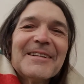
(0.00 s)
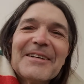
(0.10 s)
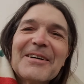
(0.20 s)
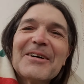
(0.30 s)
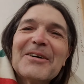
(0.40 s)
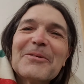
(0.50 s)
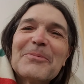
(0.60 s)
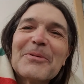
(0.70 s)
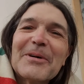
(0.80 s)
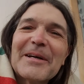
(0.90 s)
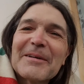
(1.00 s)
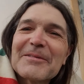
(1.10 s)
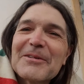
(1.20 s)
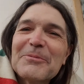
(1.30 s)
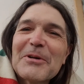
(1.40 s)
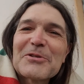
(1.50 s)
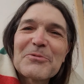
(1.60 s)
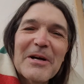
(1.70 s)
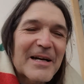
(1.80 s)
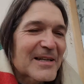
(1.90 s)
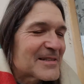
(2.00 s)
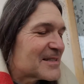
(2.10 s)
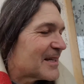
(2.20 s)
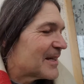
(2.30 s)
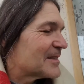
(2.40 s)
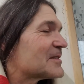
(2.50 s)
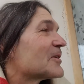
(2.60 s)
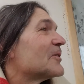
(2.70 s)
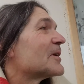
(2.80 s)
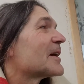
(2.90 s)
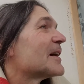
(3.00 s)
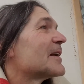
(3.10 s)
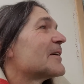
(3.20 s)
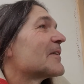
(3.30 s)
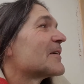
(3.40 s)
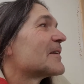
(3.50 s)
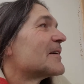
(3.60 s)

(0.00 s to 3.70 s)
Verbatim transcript: Oh boy, too much rocket science going on here.